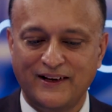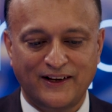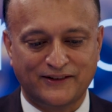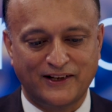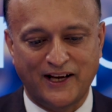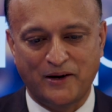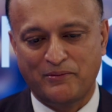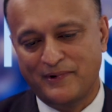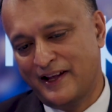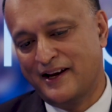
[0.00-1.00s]
So they
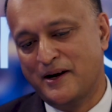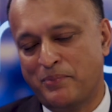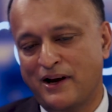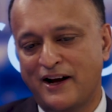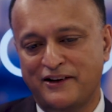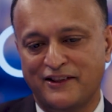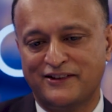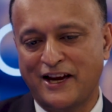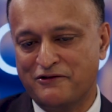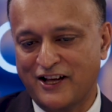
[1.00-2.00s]
can apply to the
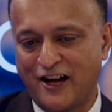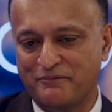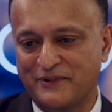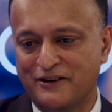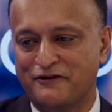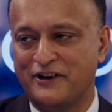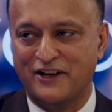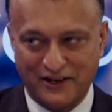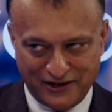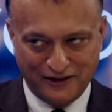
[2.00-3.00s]
central government for an
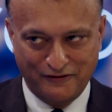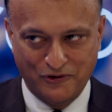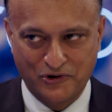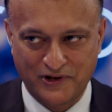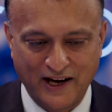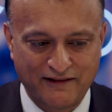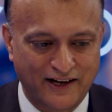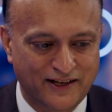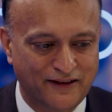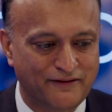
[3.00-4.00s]
Article 4
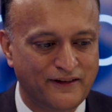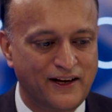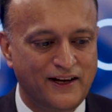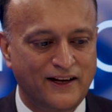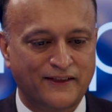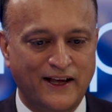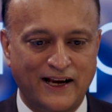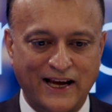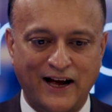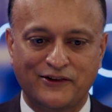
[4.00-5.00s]
directive that
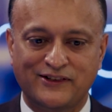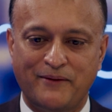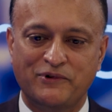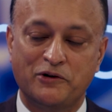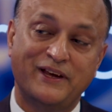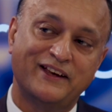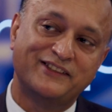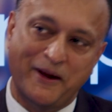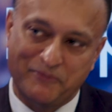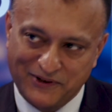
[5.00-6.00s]
allows them to be
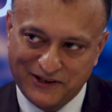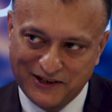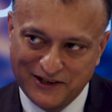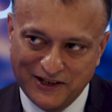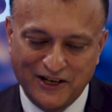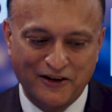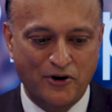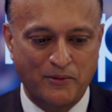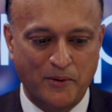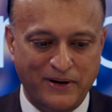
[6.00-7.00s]
exempt
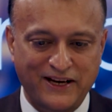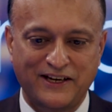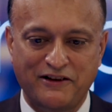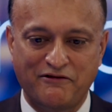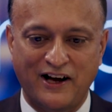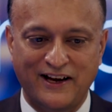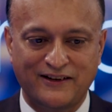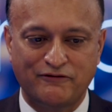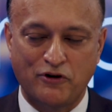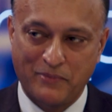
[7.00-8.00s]
from a PD right,
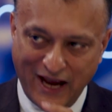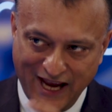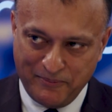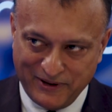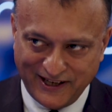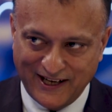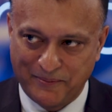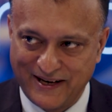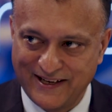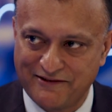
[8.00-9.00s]
from a particular
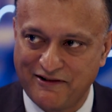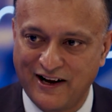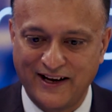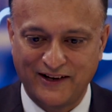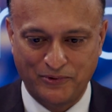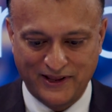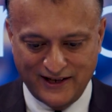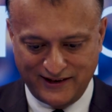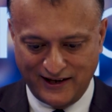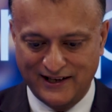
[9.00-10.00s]
PD right within a
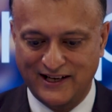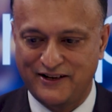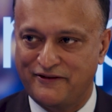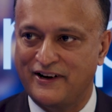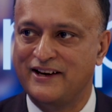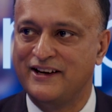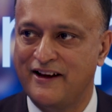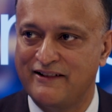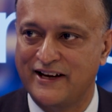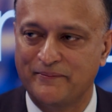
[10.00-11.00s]
tightly defined
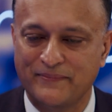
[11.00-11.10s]
area.